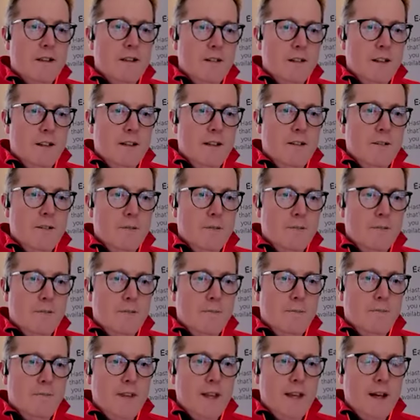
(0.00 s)
Totally.
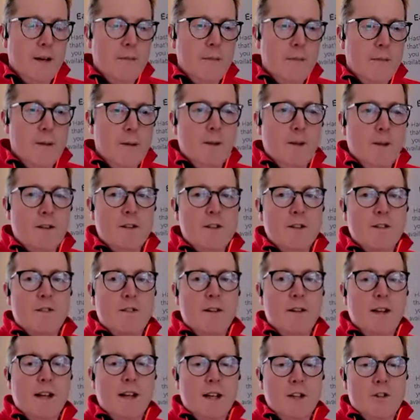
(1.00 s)
Yeah, I mean,
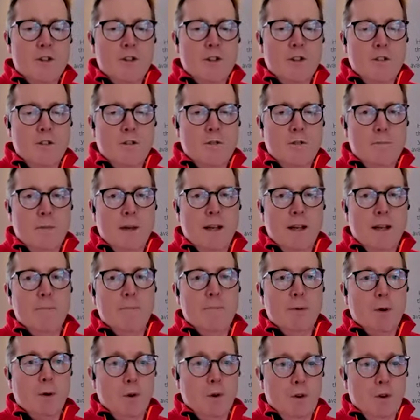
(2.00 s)
because of the nature of
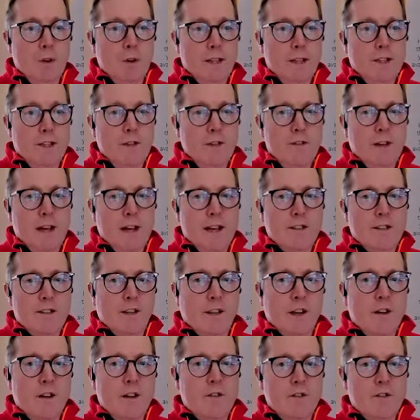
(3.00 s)
being employed, you've
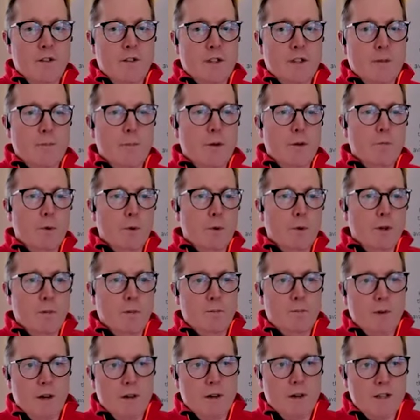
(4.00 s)
had to go through some
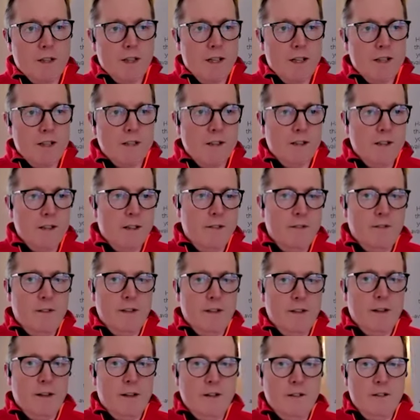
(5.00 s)
onboarding process, and
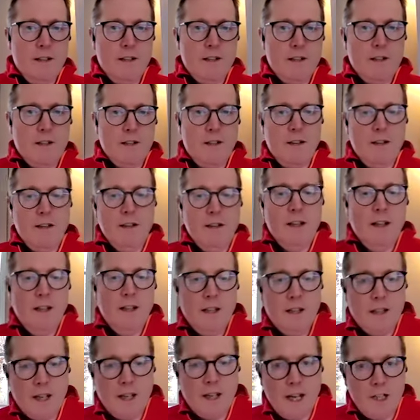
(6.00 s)
there's
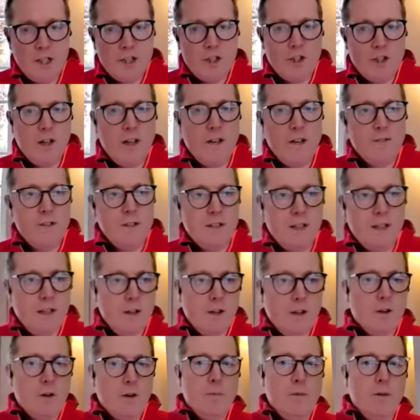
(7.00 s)
the HR have
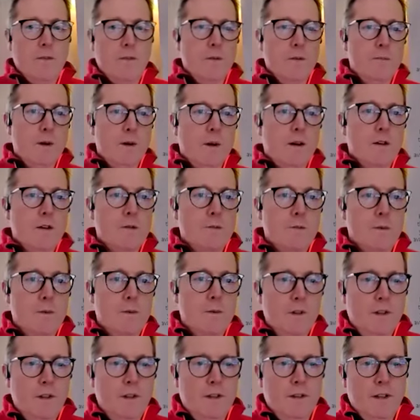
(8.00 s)
to take a copy of your
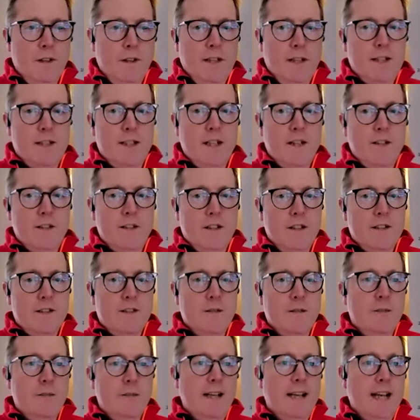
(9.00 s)
passport,
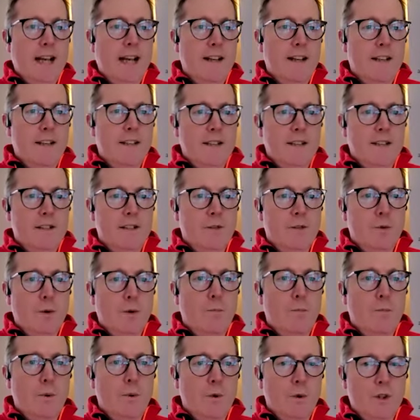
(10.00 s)
etc. There's some
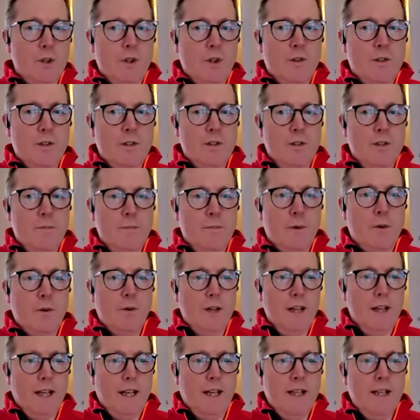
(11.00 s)
legalities to onboard you as
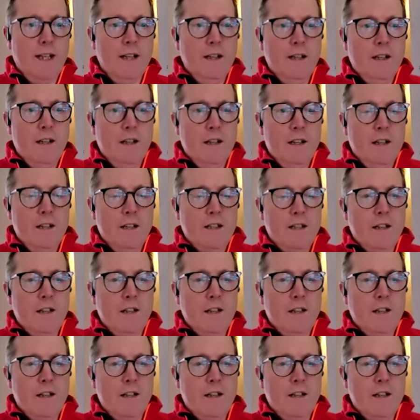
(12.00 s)
an employee.